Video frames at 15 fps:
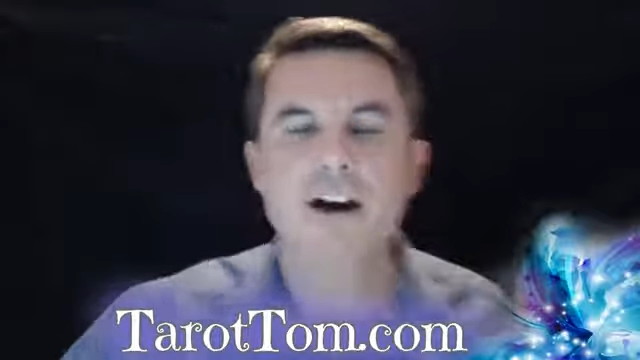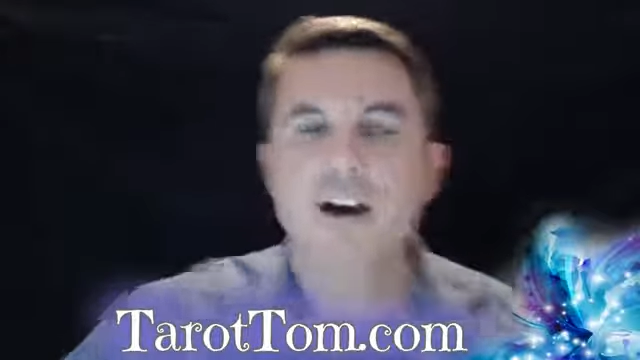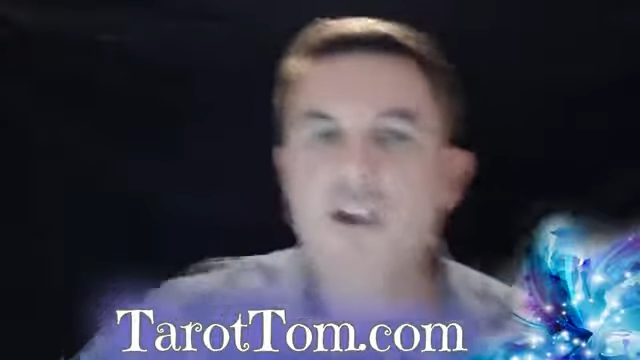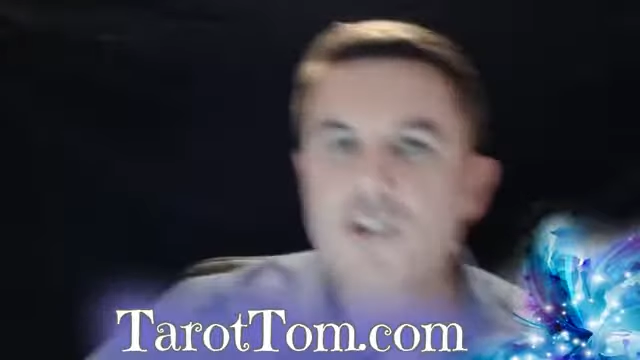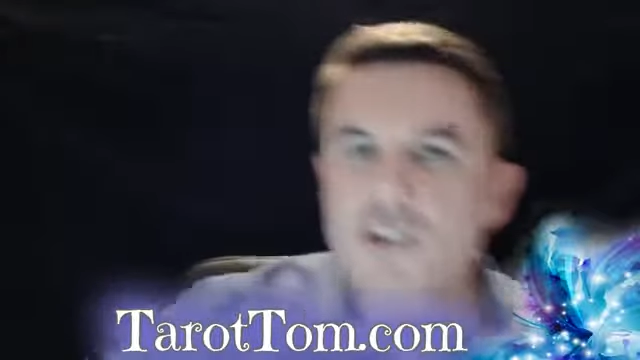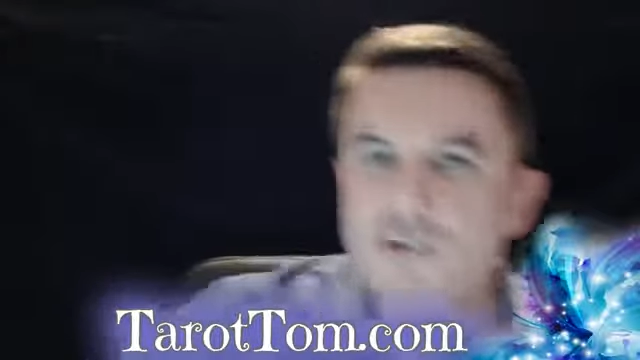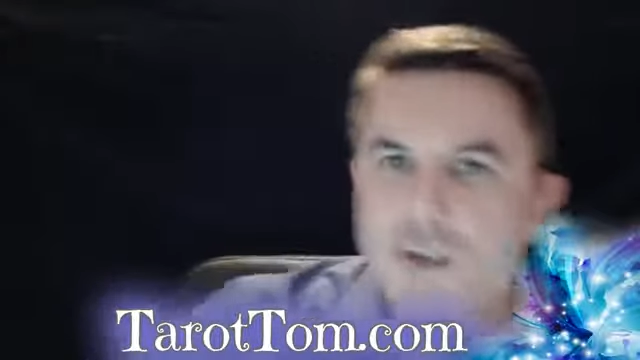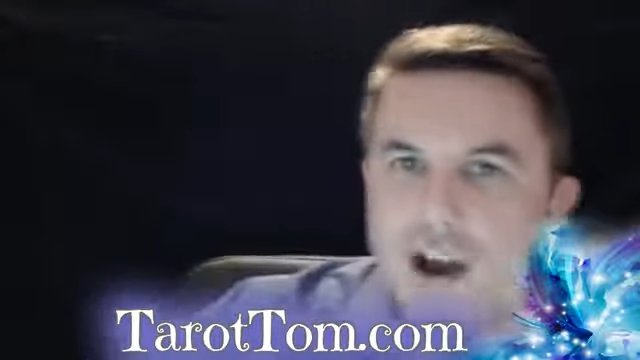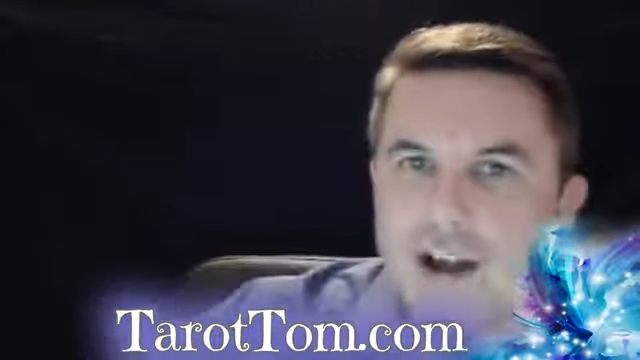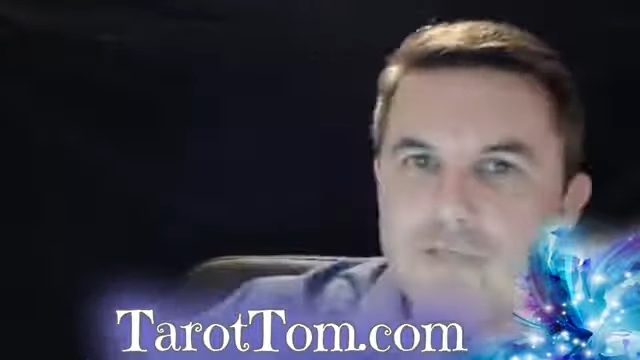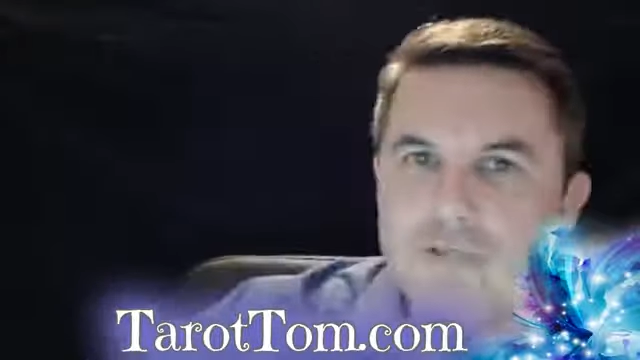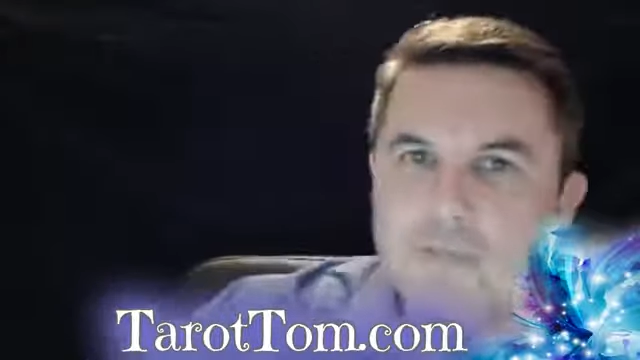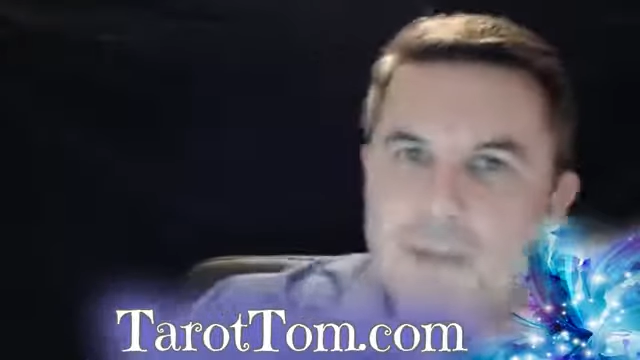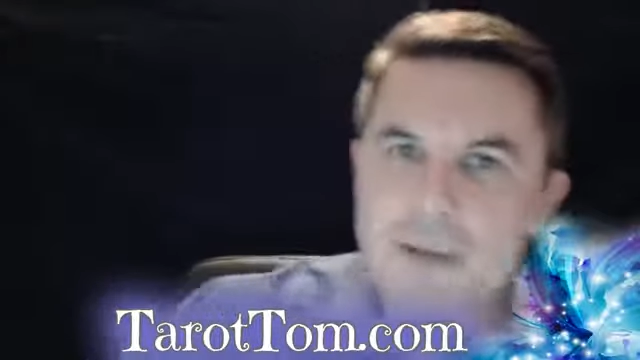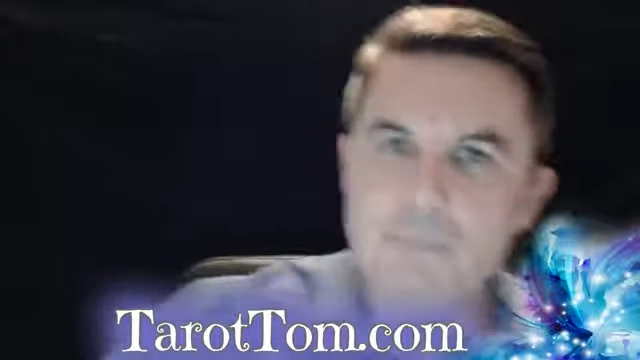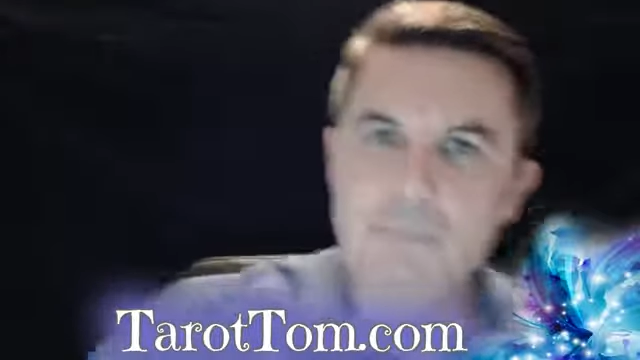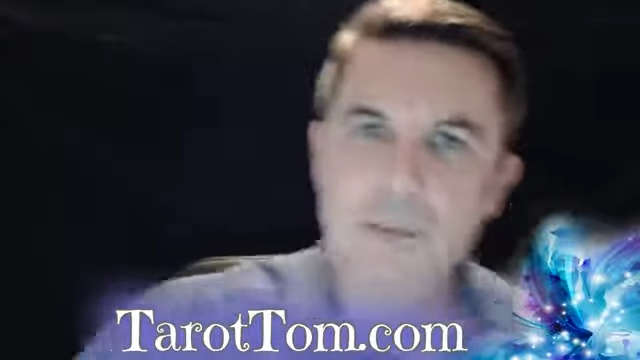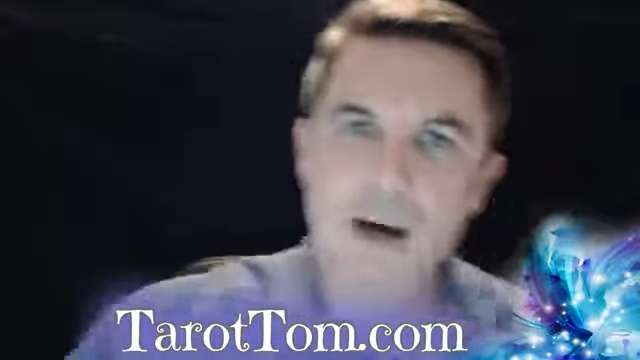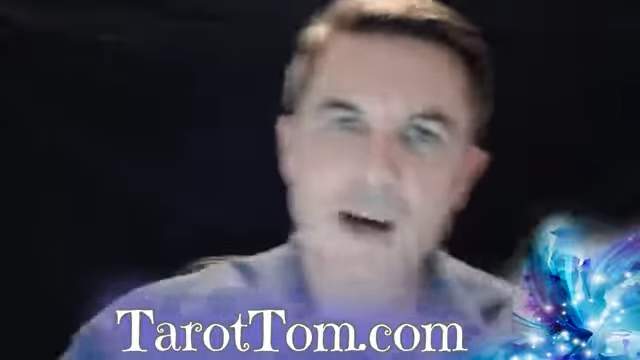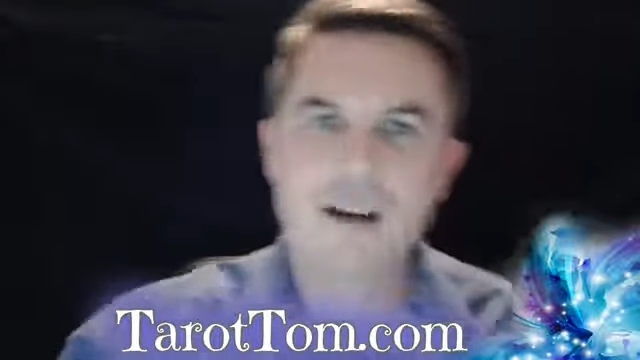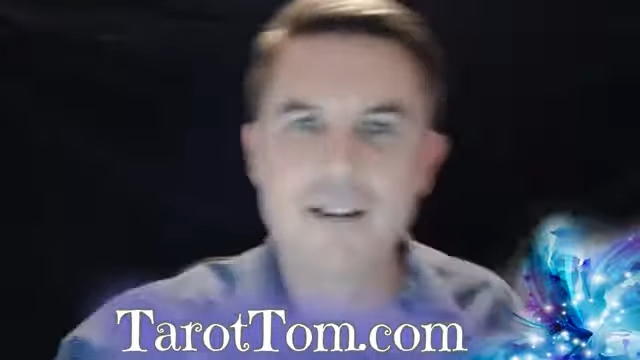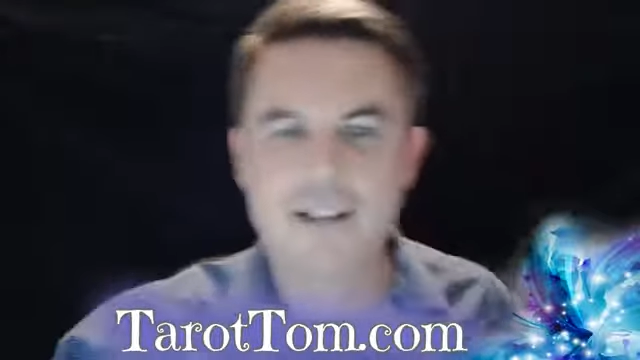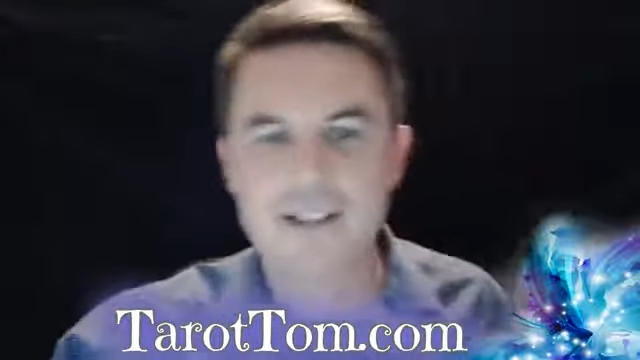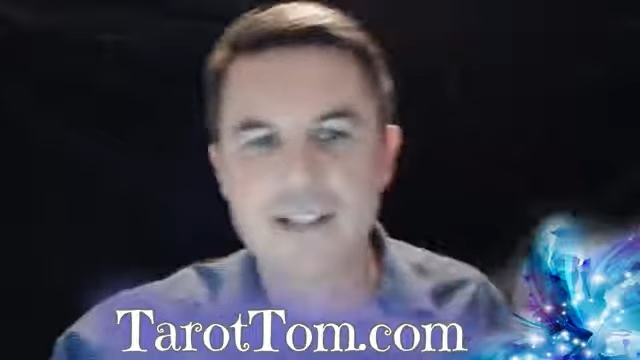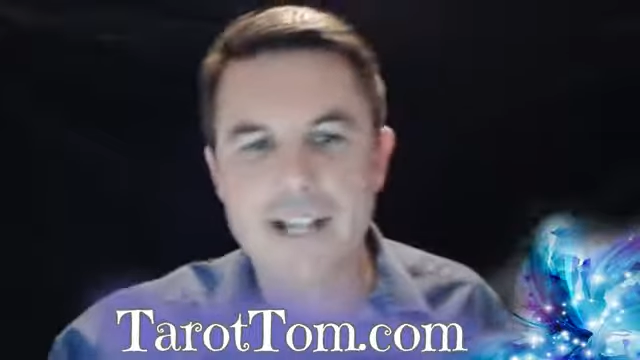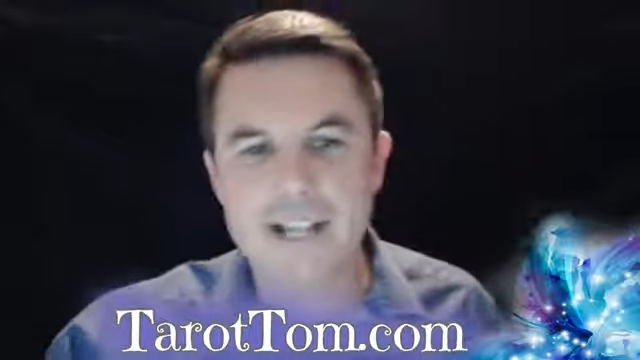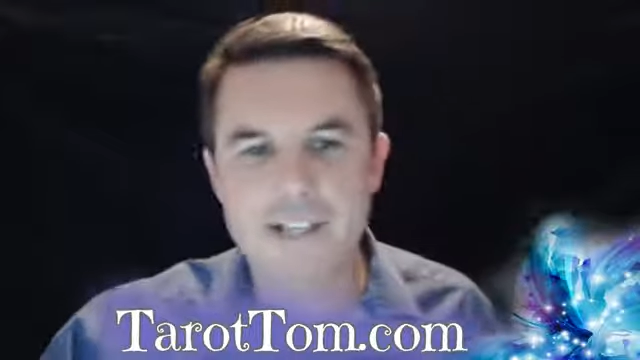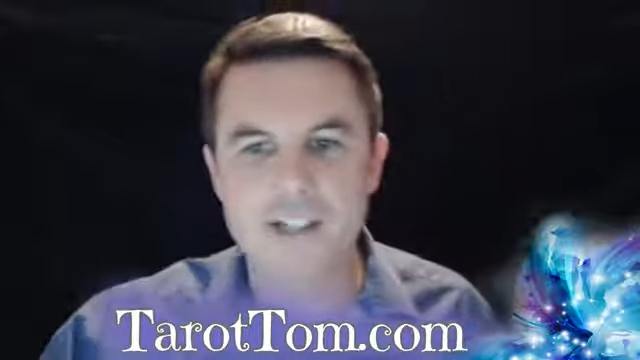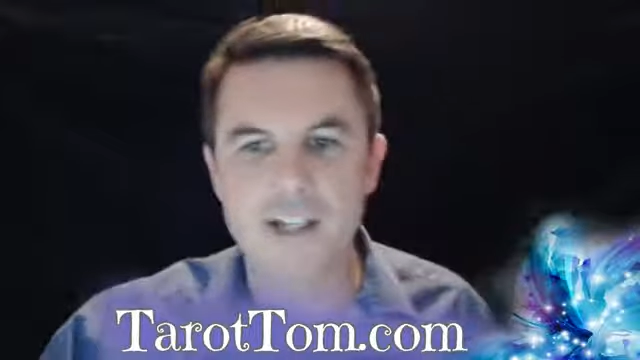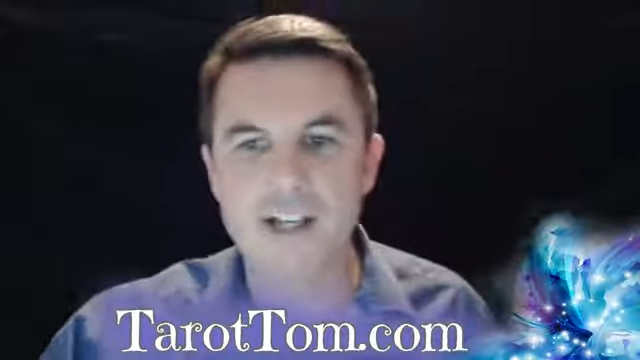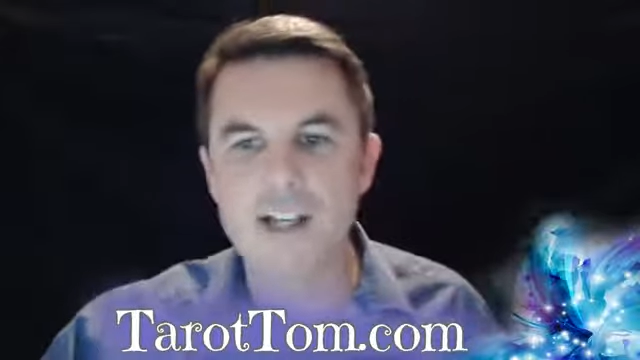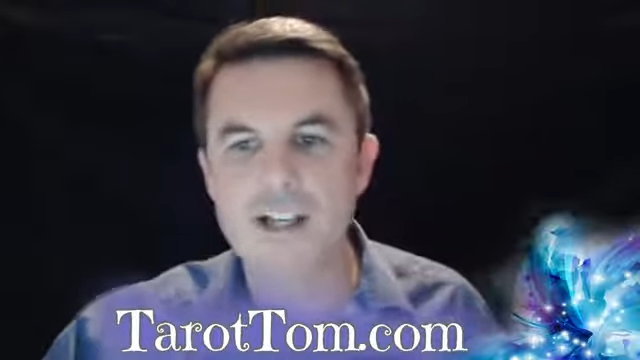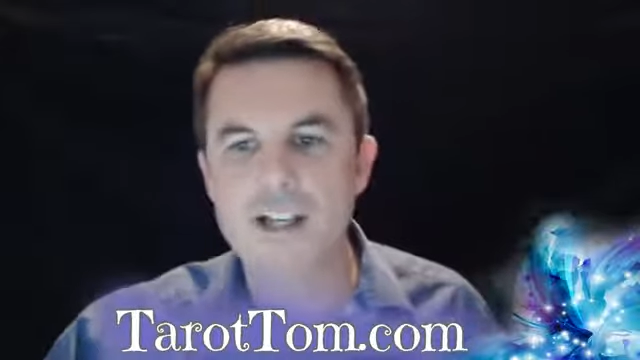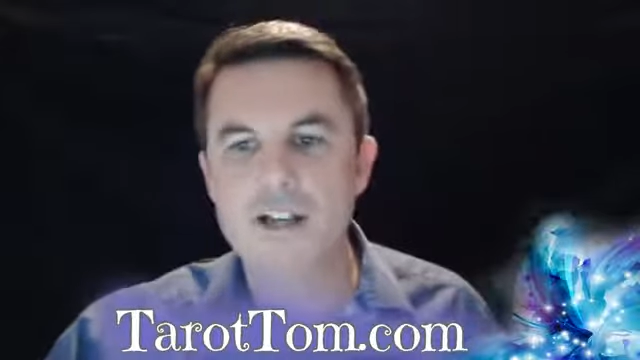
I'll try and remember later,